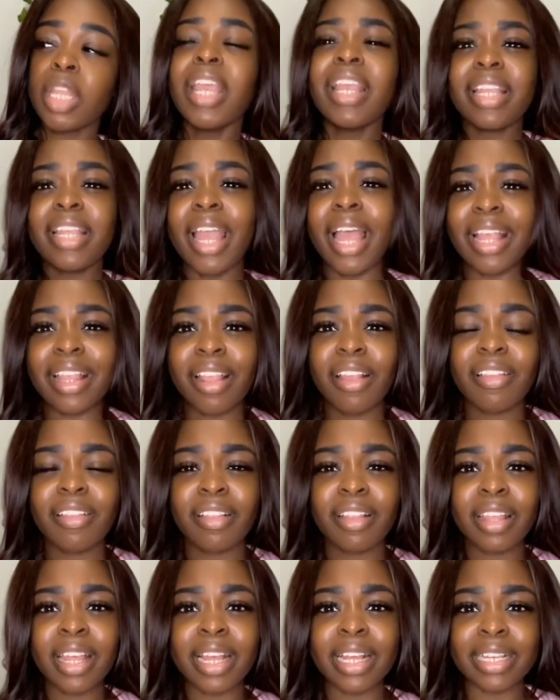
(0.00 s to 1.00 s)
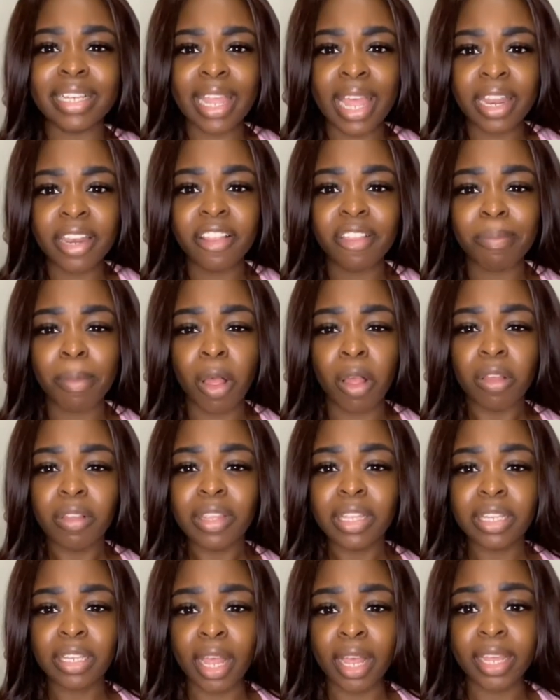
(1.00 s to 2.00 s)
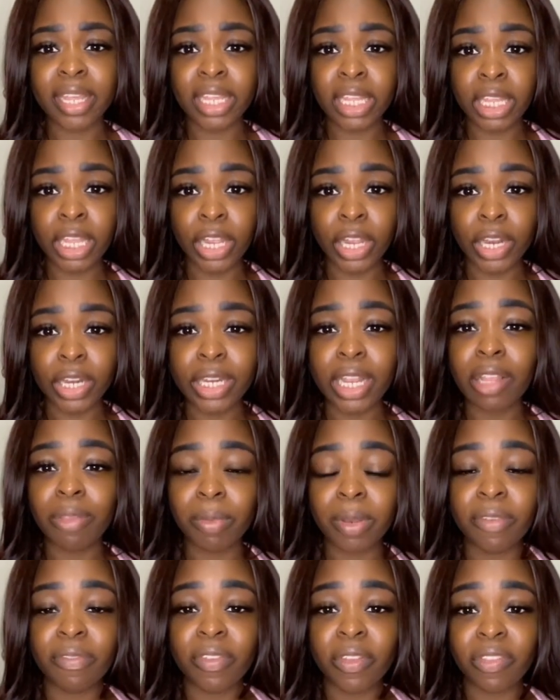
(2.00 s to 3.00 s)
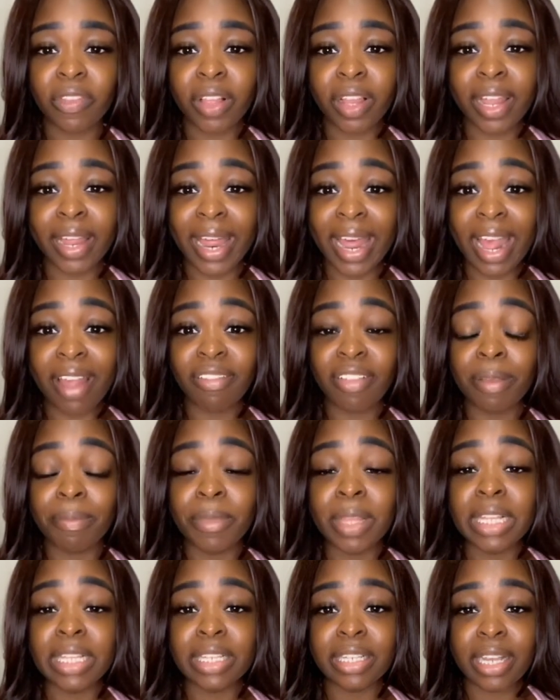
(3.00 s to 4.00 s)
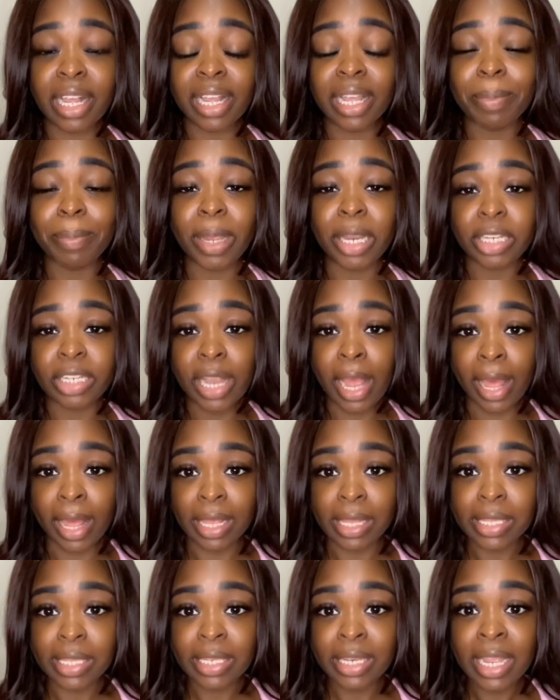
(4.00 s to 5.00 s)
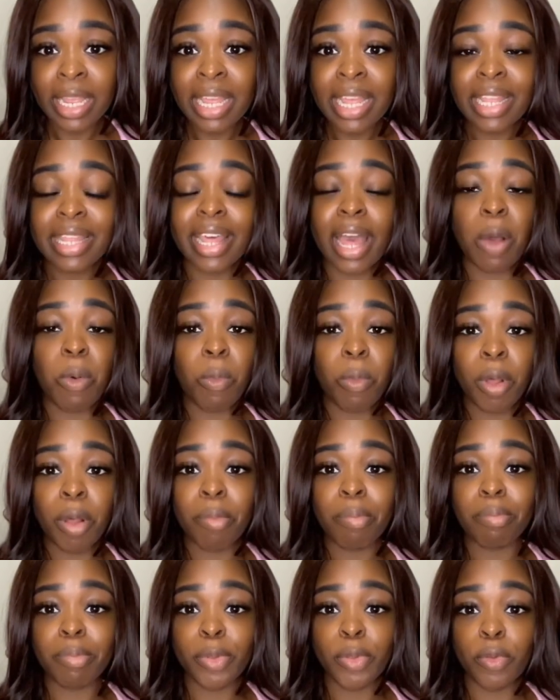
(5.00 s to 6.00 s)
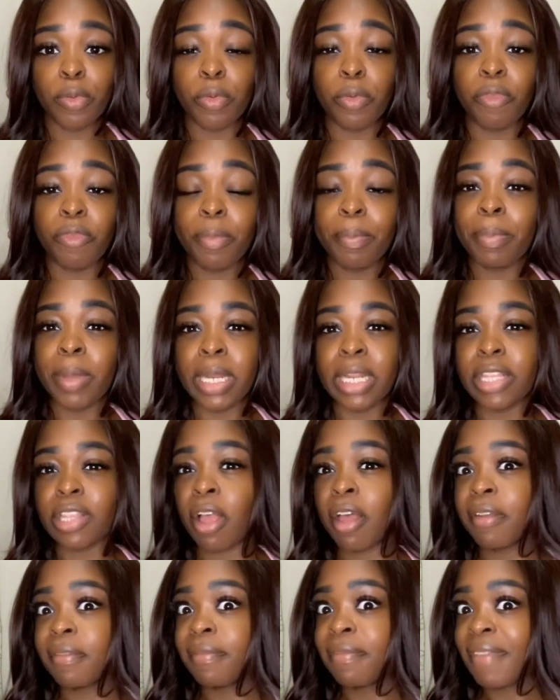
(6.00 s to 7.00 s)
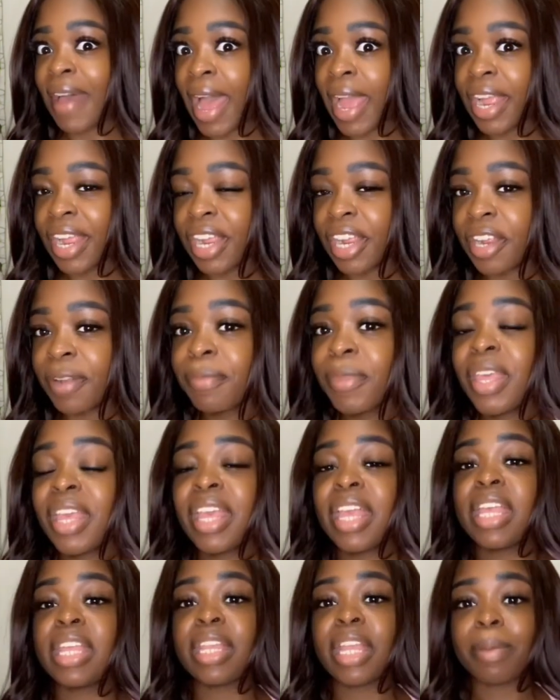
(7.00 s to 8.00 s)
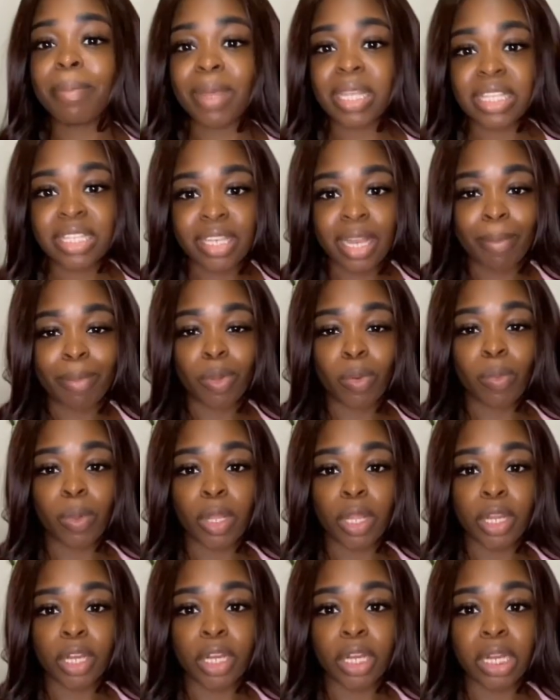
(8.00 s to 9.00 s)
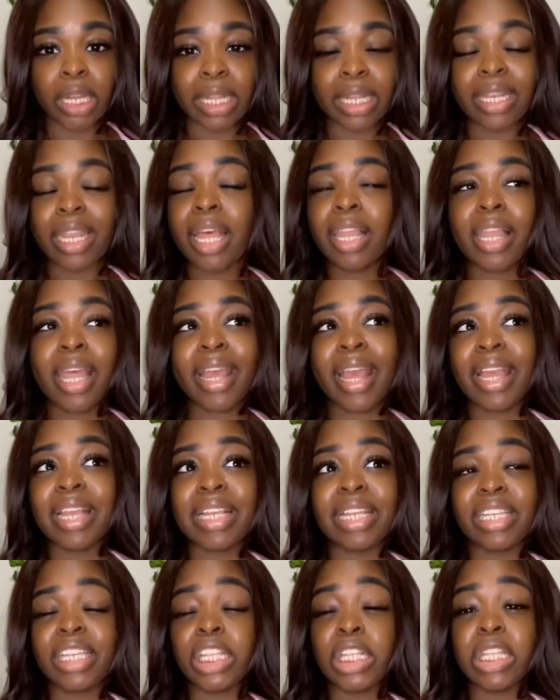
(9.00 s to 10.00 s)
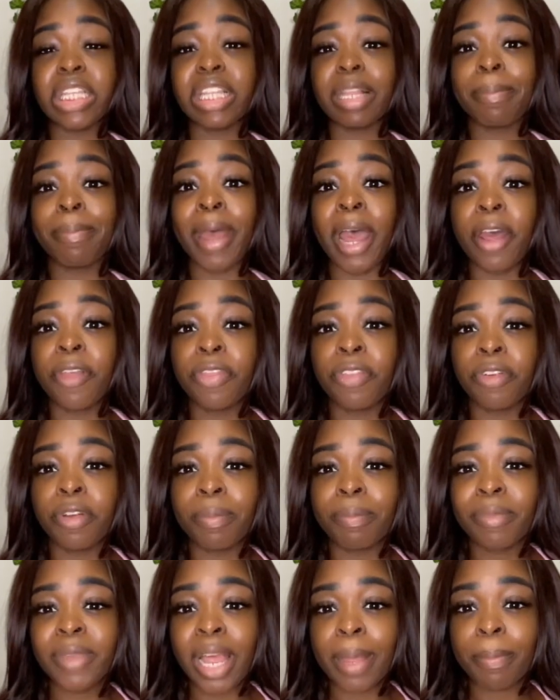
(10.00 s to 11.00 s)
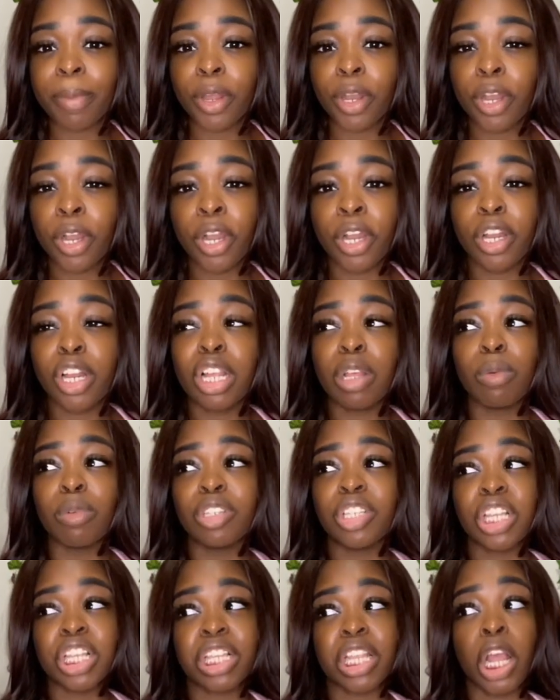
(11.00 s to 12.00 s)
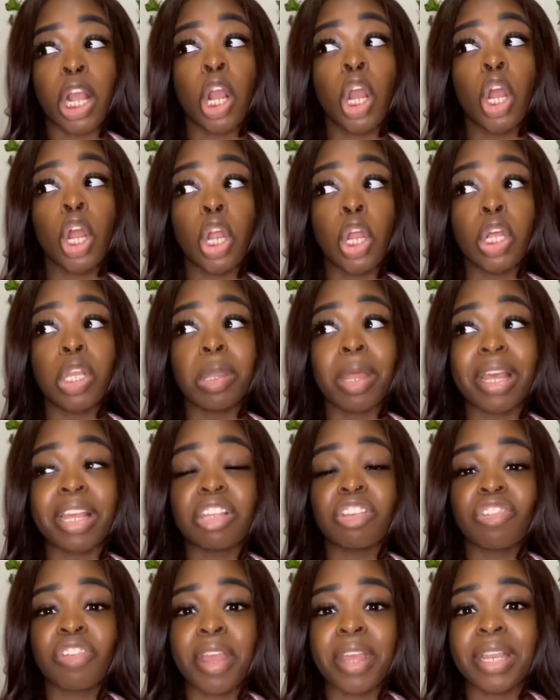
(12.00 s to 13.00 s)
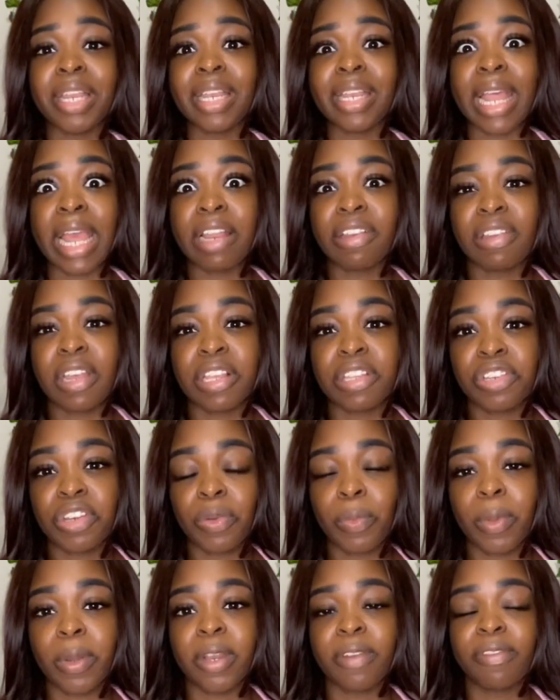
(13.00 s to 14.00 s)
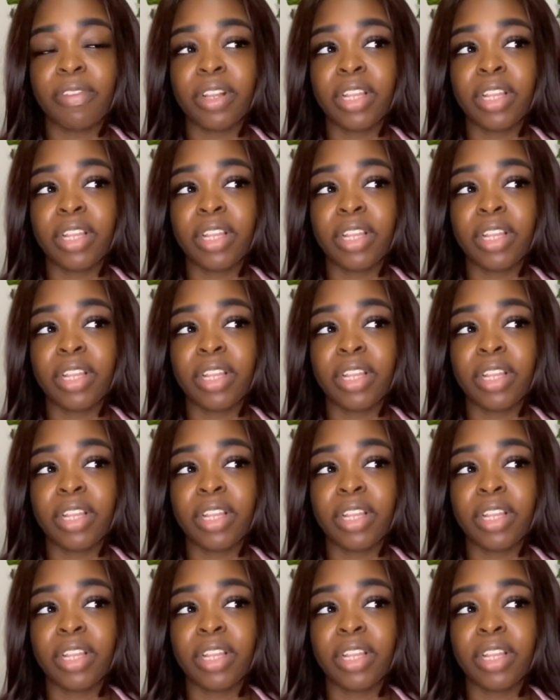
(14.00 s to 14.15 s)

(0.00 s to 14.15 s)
Yeah, it feels like a tennis ball stuck here. That's what it feels like. Like I have something stuck in my chest that won't move but is on fire. And like my stomach will hurt. Not like I need to use the bathroom type of hurt. It will just like hurt like it's trying to digest or whatever.